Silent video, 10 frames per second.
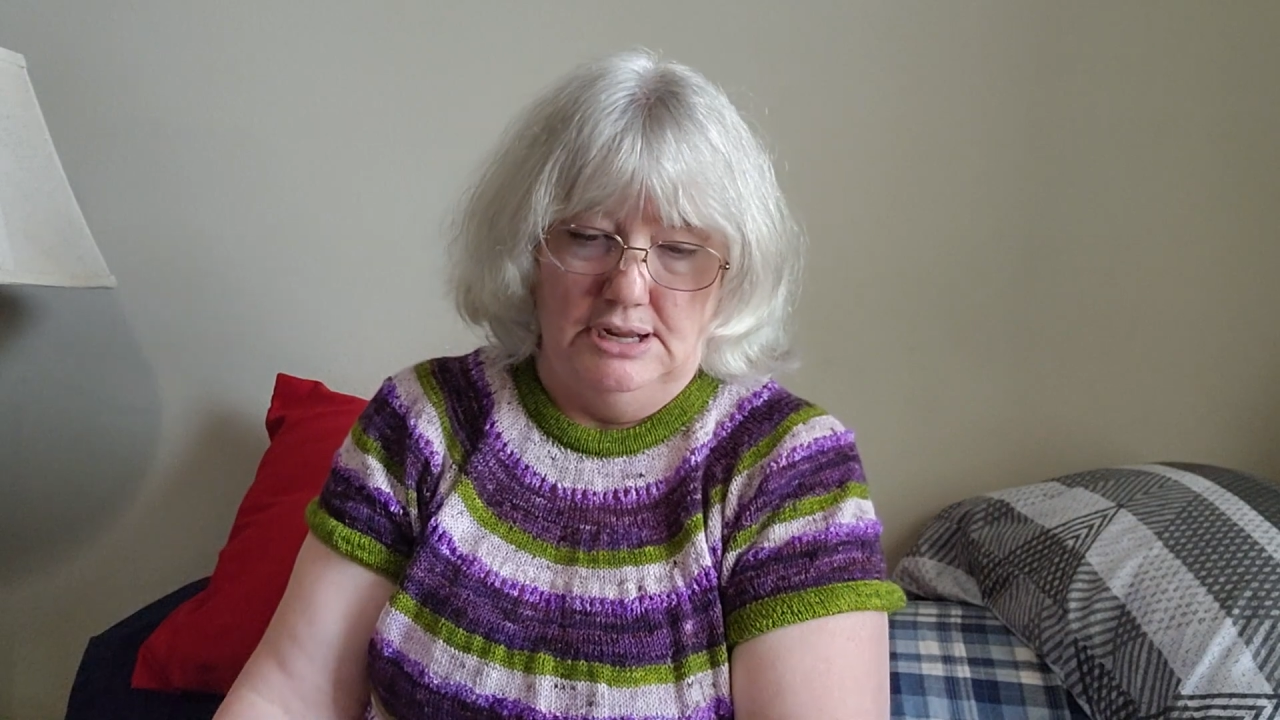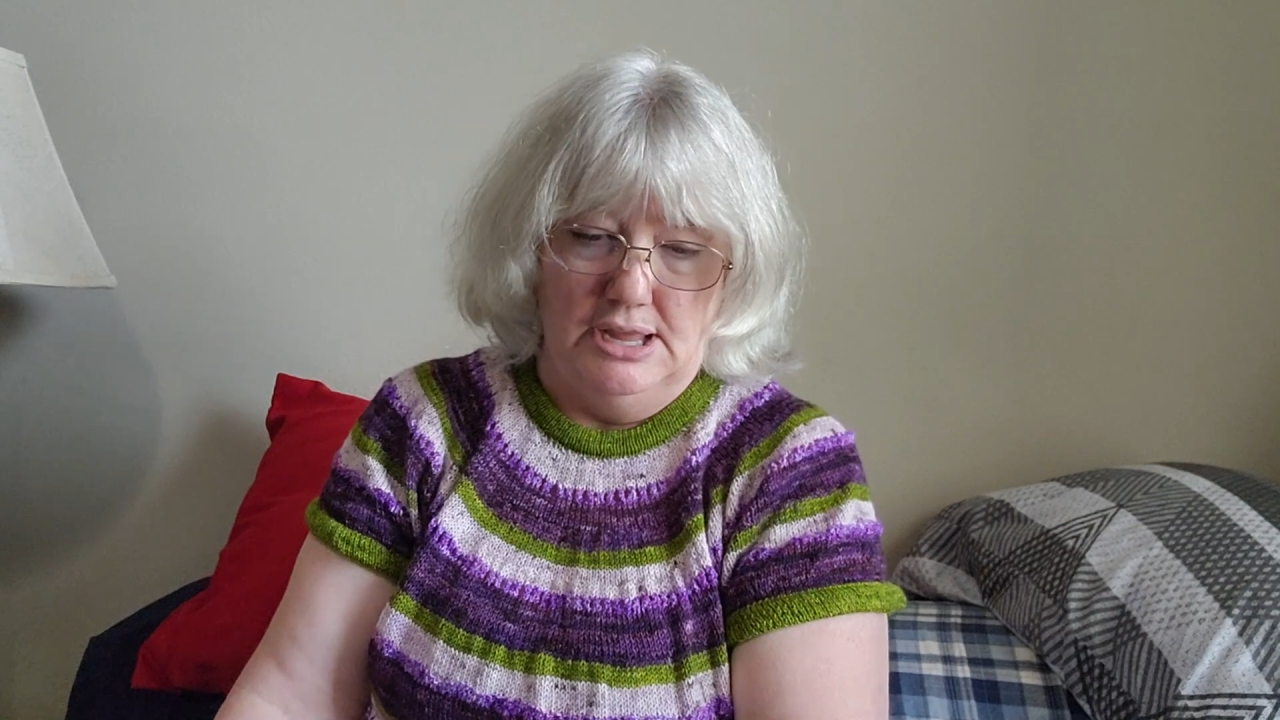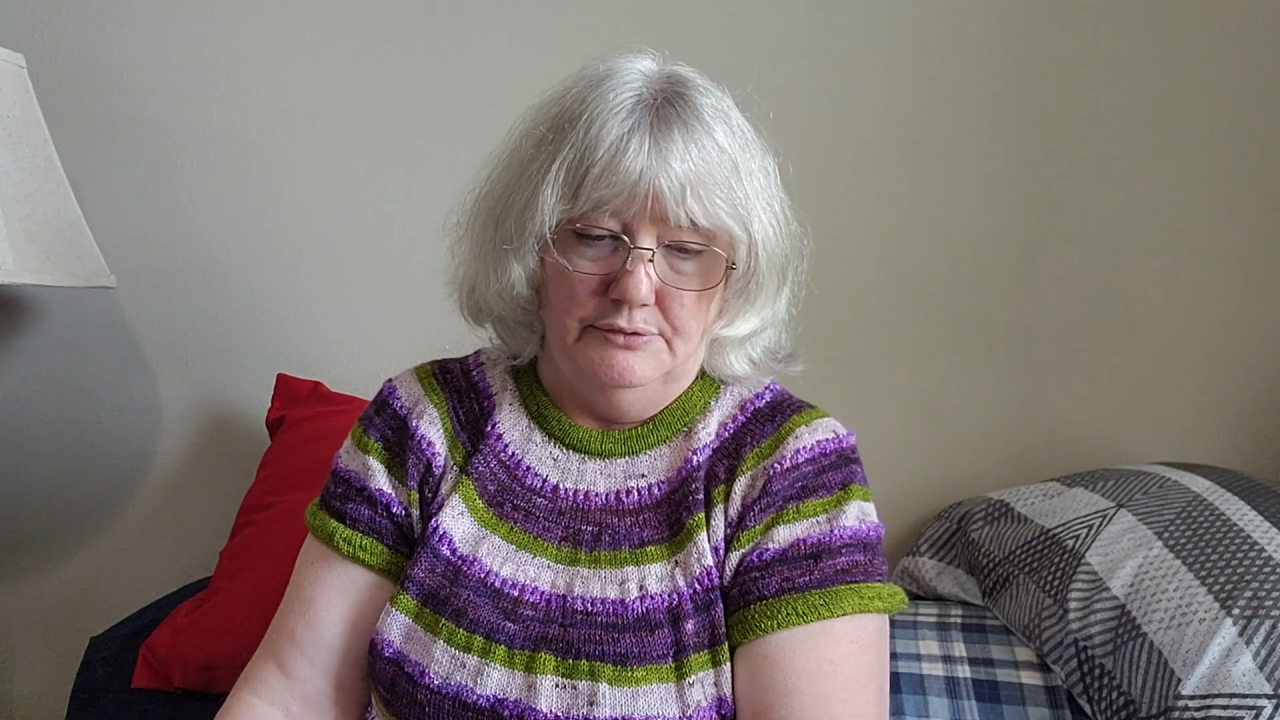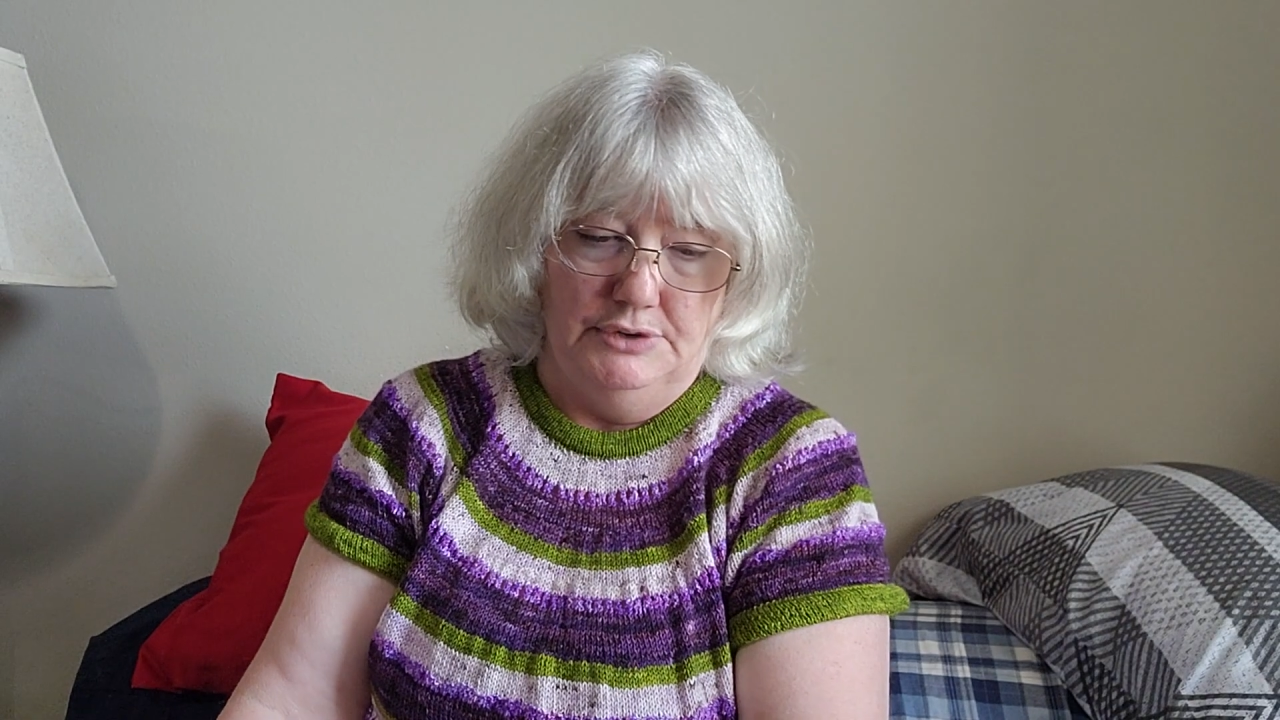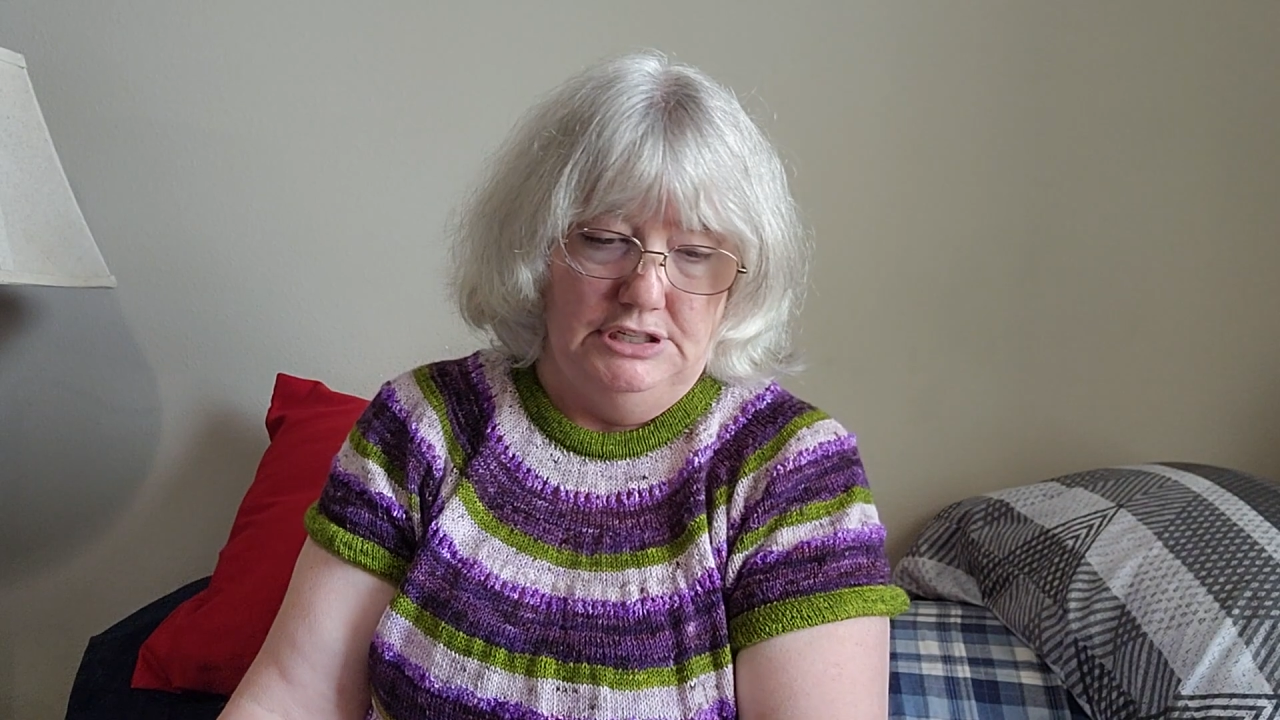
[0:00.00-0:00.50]

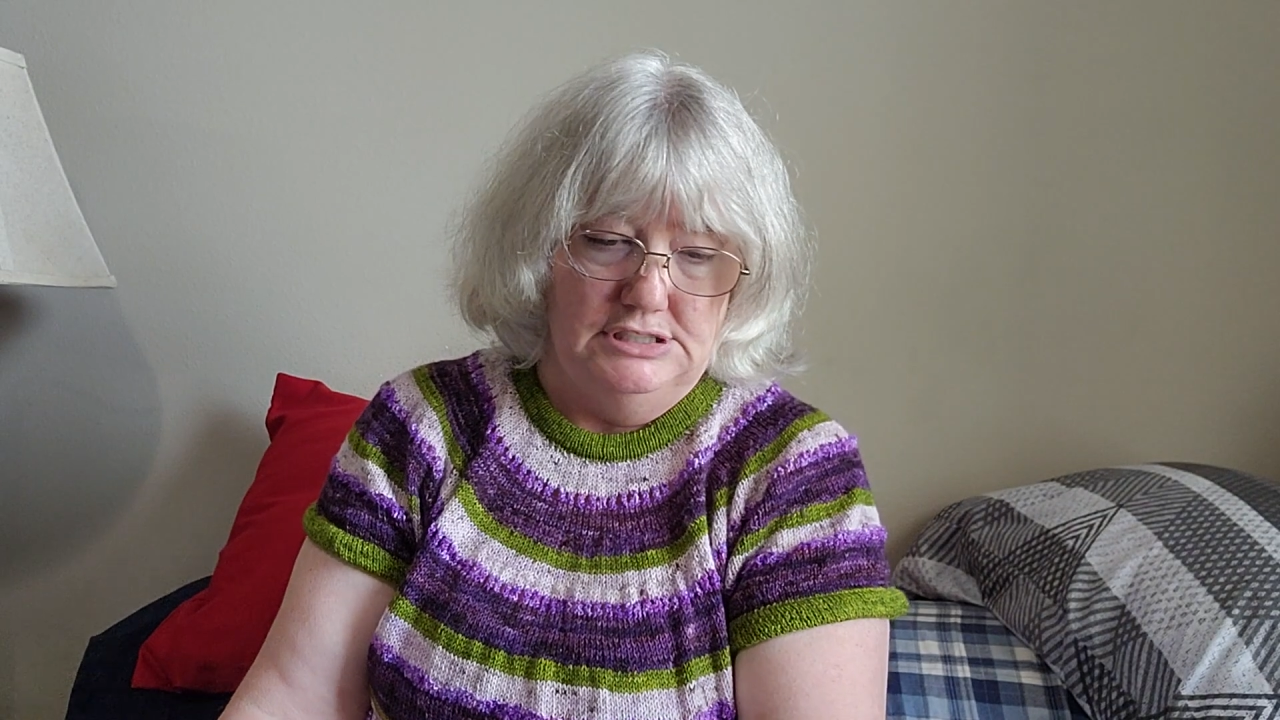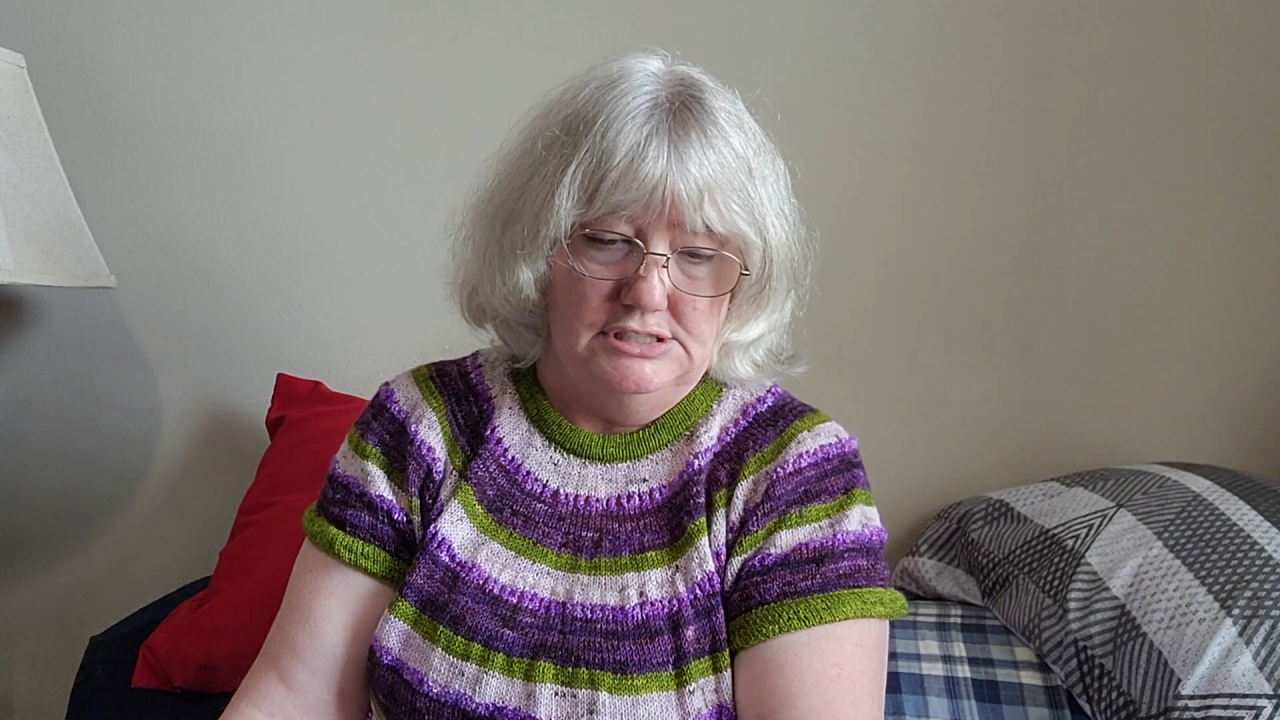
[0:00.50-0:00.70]
how many